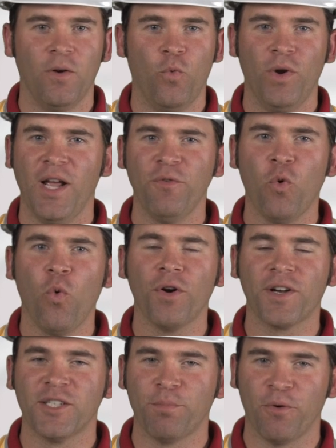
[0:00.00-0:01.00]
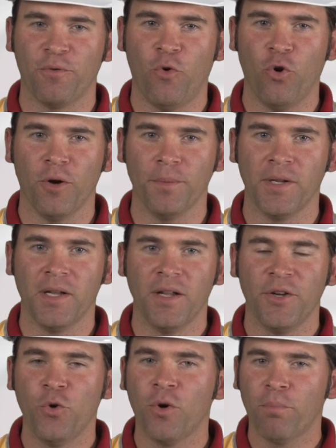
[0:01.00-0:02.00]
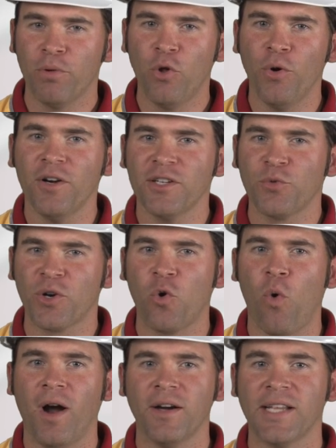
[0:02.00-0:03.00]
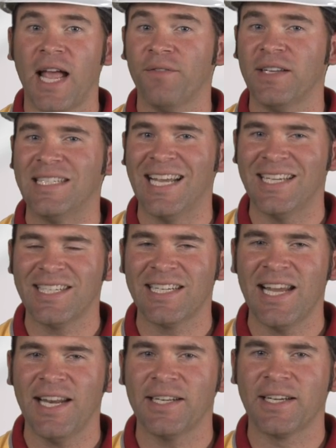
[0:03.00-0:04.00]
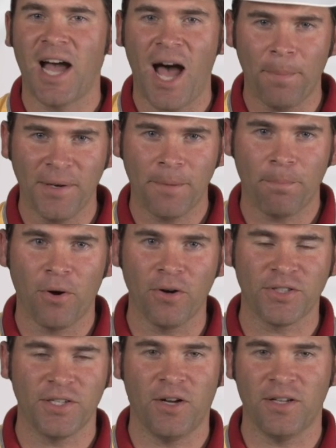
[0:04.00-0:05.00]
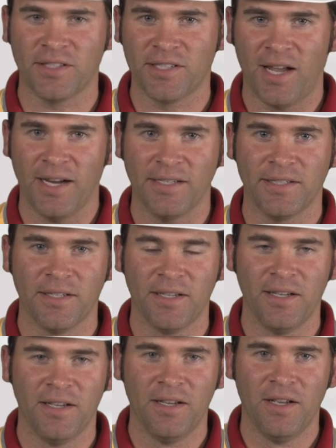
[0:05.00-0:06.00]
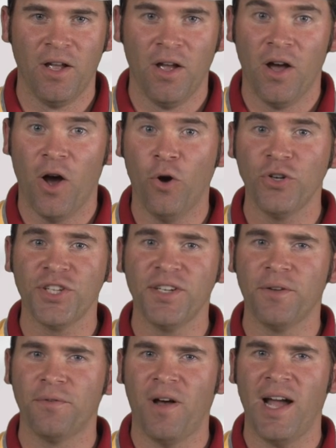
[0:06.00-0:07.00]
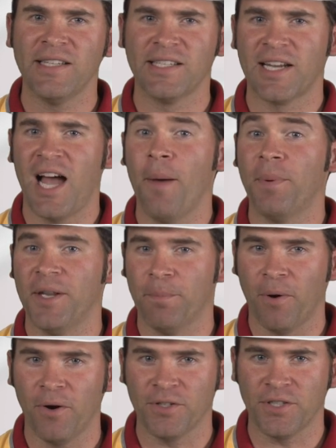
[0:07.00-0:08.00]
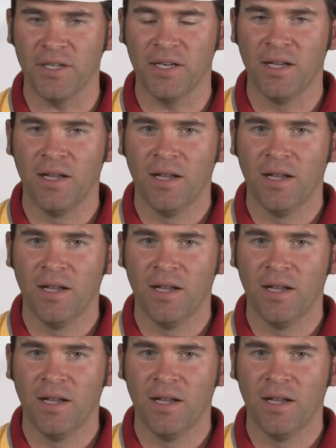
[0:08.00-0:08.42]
Whenever work is performed, your employer is required to have a designated competent person on site. OSHA defines a competent person